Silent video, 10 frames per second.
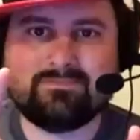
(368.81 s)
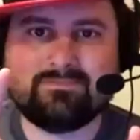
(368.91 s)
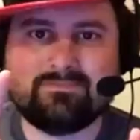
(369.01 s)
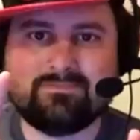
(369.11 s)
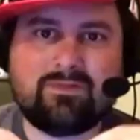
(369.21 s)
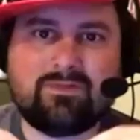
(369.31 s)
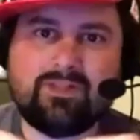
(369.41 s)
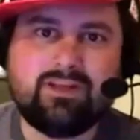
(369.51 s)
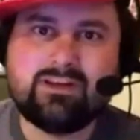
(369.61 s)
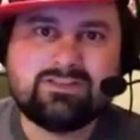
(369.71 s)
Yeah, I don't
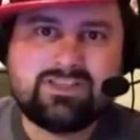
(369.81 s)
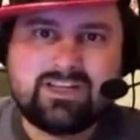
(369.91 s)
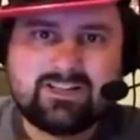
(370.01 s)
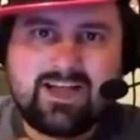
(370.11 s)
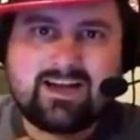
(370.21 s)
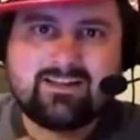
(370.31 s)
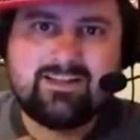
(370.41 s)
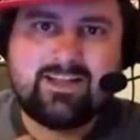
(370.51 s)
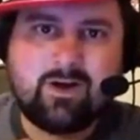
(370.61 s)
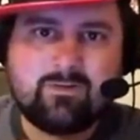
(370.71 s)
think you're really going to see a
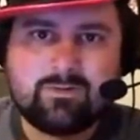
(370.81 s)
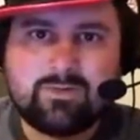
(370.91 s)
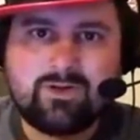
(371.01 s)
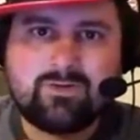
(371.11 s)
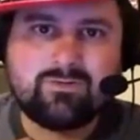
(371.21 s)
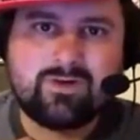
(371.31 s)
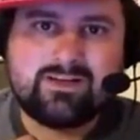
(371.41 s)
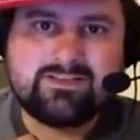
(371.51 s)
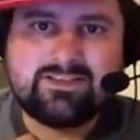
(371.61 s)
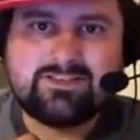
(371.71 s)
lot of the overblown
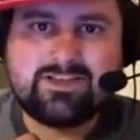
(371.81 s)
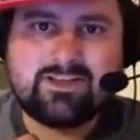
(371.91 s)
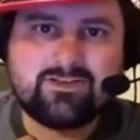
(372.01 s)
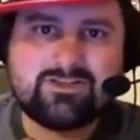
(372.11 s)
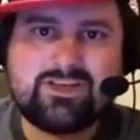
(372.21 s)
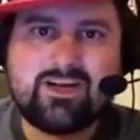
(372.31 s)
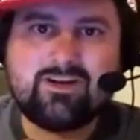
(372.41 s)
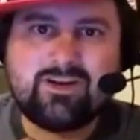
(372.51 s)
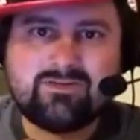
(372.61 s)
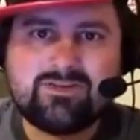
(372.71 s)
racing Southern
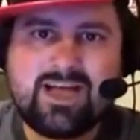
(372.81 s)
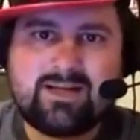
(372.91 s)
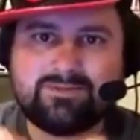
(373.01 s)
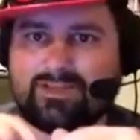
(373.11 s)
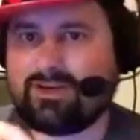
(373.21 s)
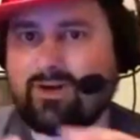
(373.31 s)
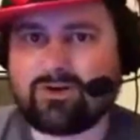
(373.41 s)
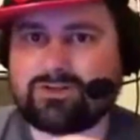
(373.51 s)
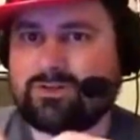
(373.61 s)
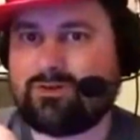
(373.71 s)
stereotypes in
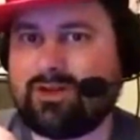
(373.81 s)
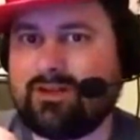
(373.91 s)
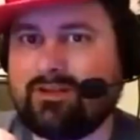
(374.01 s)
Cars 3.